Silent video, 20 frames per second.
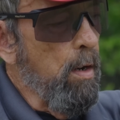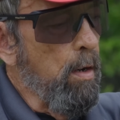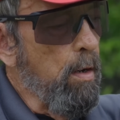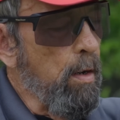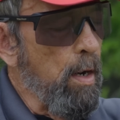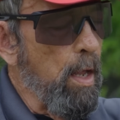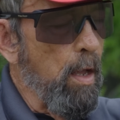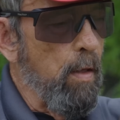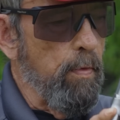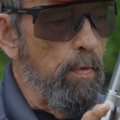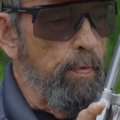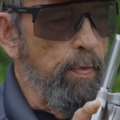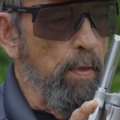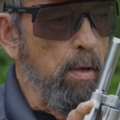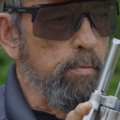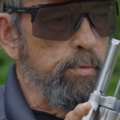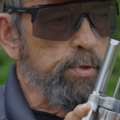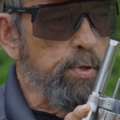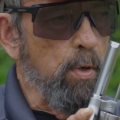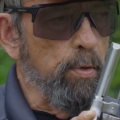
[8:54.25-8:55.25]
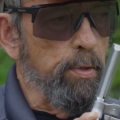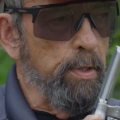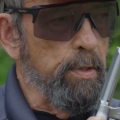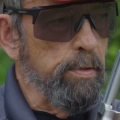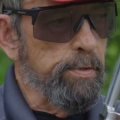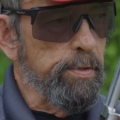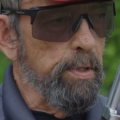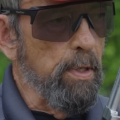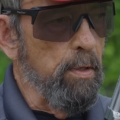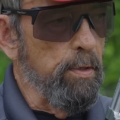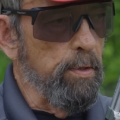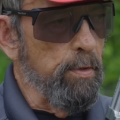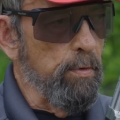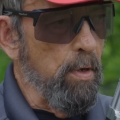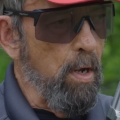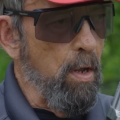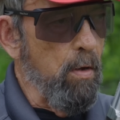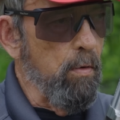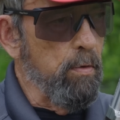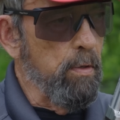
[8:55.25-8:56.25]
Now the thumb's holding the cylinder
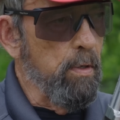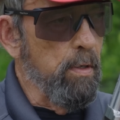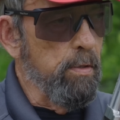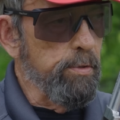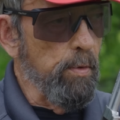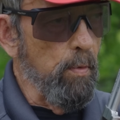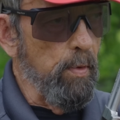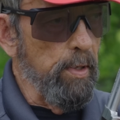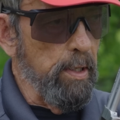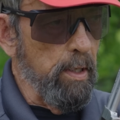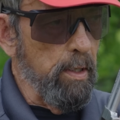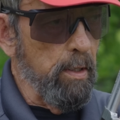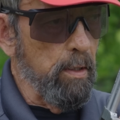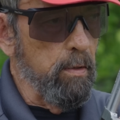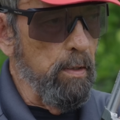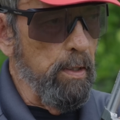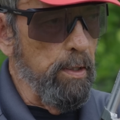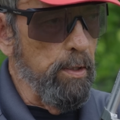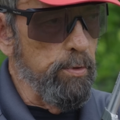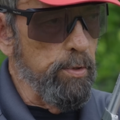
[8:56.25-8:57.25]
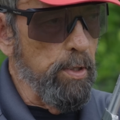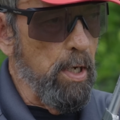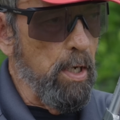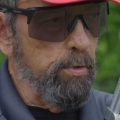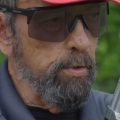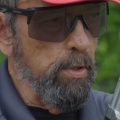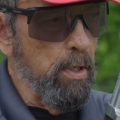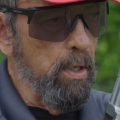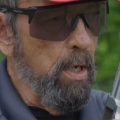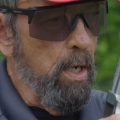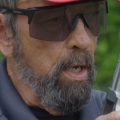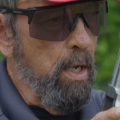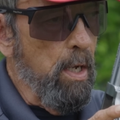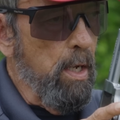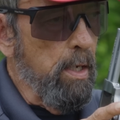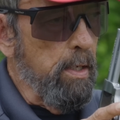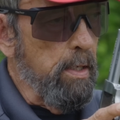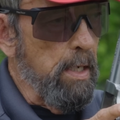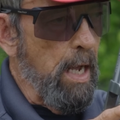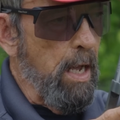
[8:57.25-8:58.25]
out, so we get a clean ejection.
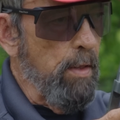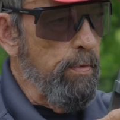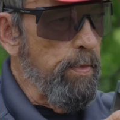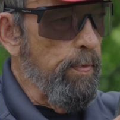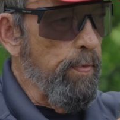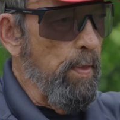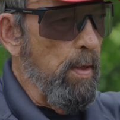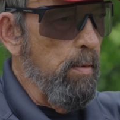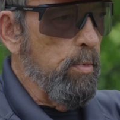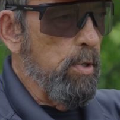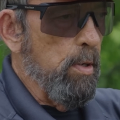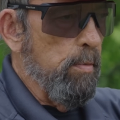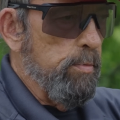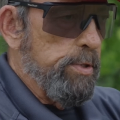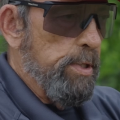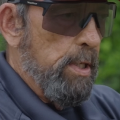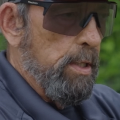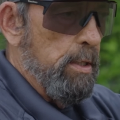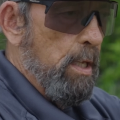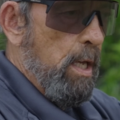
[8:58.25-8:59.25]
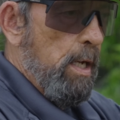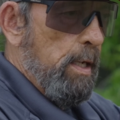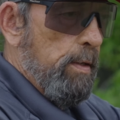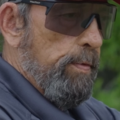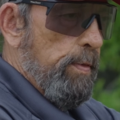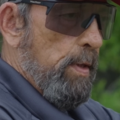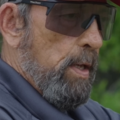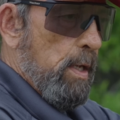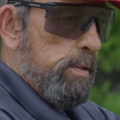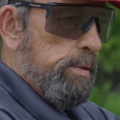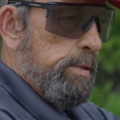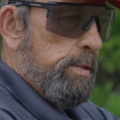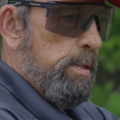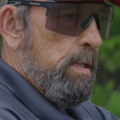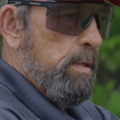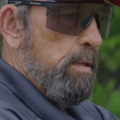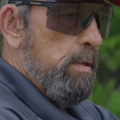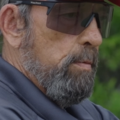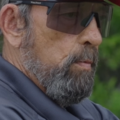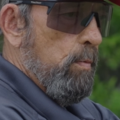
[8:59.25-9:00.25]
Now the thumb comes in like this.
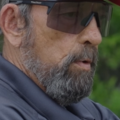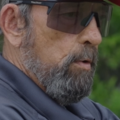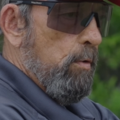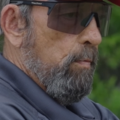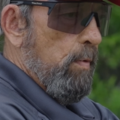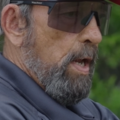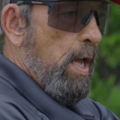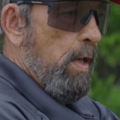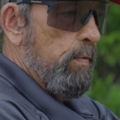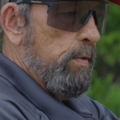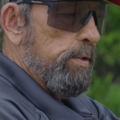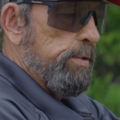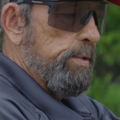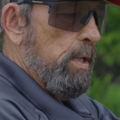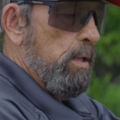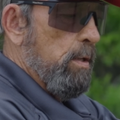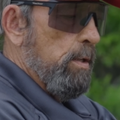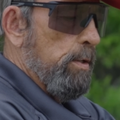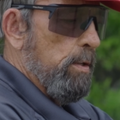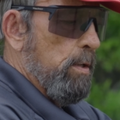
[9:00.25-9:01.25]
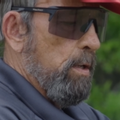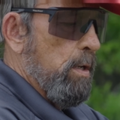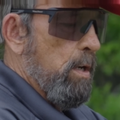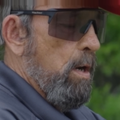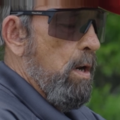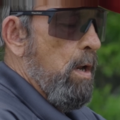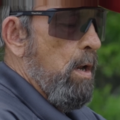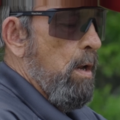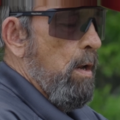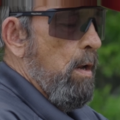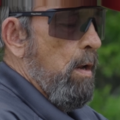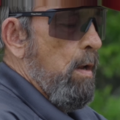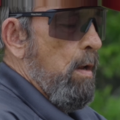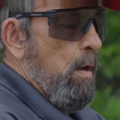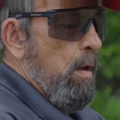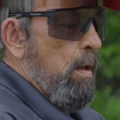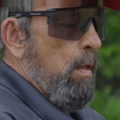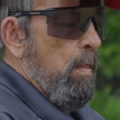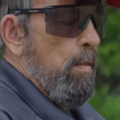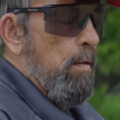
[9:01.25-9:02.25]
We're around the cylinder,
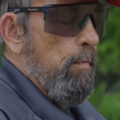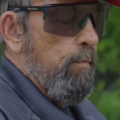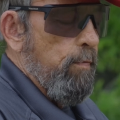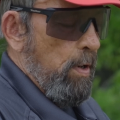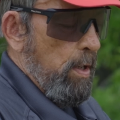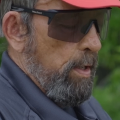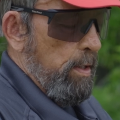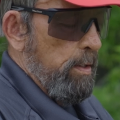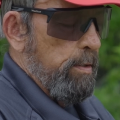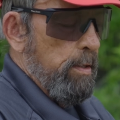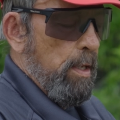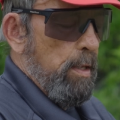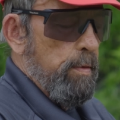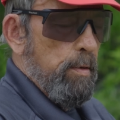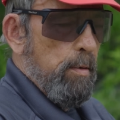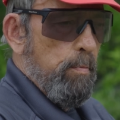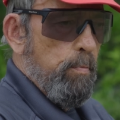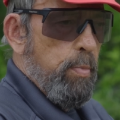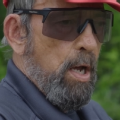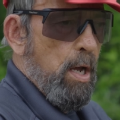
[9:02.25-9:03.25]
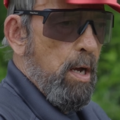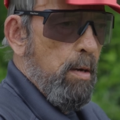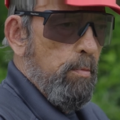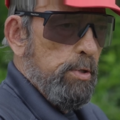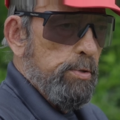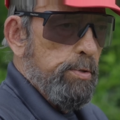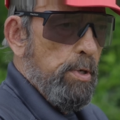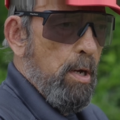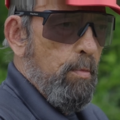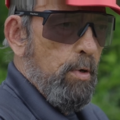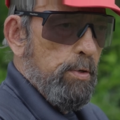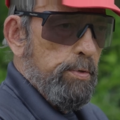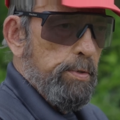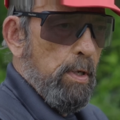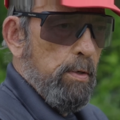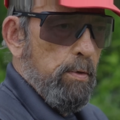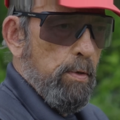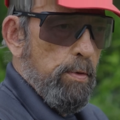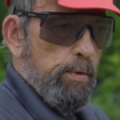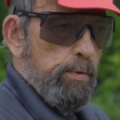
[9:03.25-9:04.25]
and the palm is almost
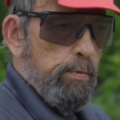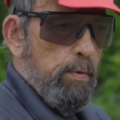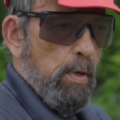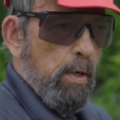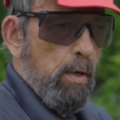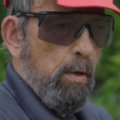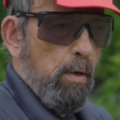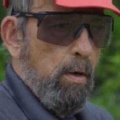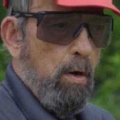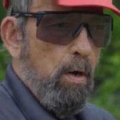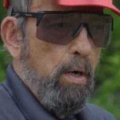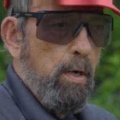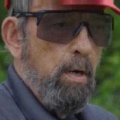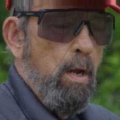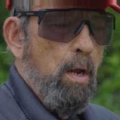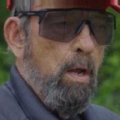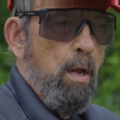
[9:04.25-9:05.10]
under the trigger guard.